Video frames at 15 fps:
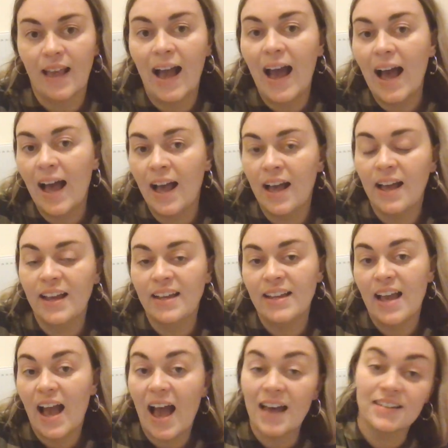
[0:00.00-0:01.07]
Hi,
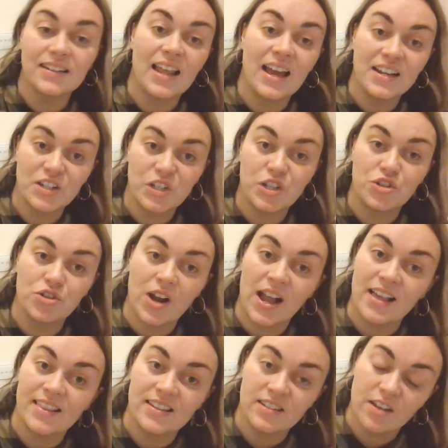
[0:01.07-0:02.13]
I'd like to
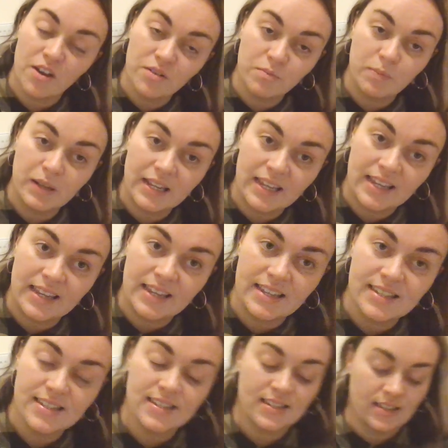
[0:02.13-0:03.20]
try this on,
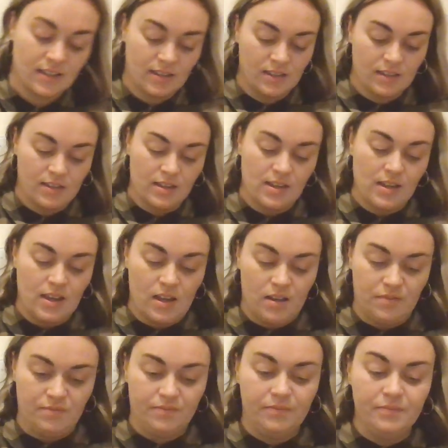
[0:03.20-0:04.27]
please.
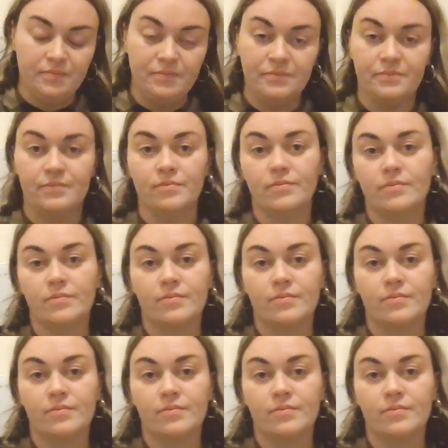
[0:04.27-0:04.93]
Can